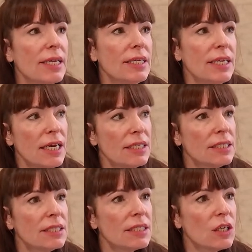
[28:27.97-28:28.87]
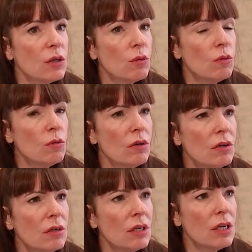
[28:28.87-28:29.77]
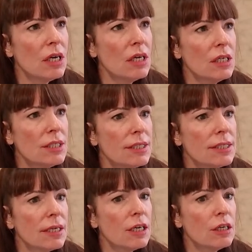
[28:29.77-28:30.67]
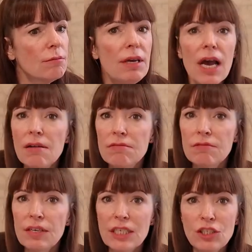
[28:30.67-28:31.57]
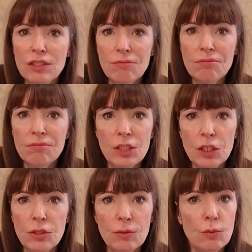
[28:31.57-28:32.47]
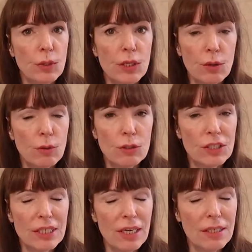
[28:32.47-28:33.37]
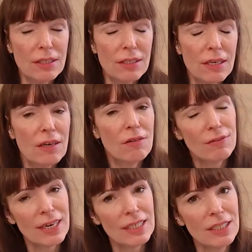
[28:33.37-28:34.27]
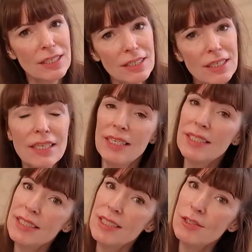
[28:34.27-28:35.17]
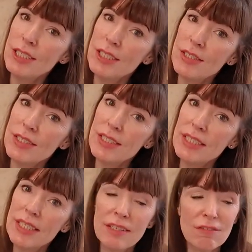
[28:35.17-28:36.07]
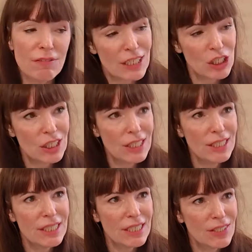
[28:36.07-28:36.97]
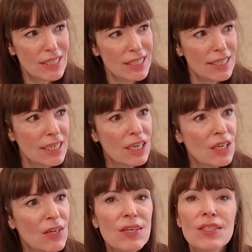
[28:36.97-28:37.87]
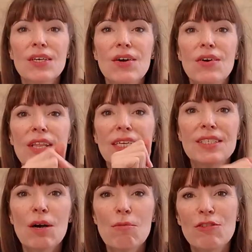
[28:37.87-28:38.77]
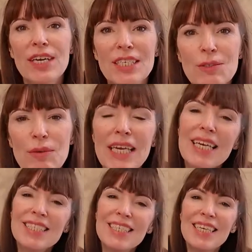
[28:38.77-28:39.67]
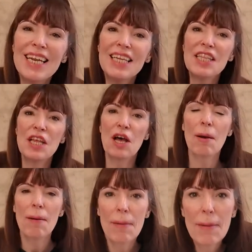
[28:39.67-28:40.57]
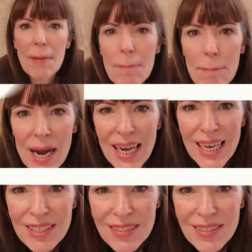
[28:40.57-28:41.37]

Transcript: Next one is, yeah, fashion. You know, we alternate fashion, interior, fashion, interior. So that's up for next week. See you then. Bye.